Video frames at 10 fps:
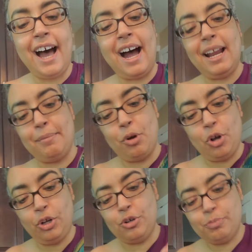I am
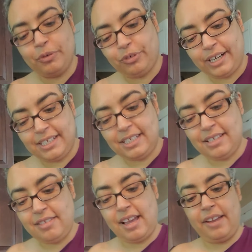all open for
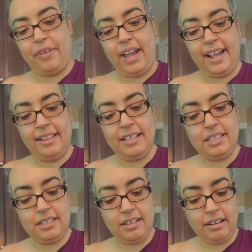ideas. I have had
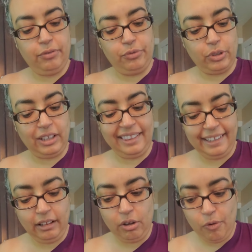this stuff for a
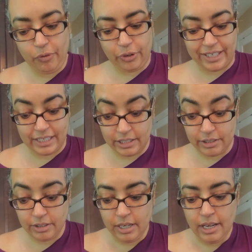little over a
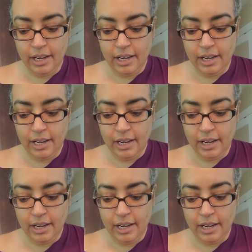year.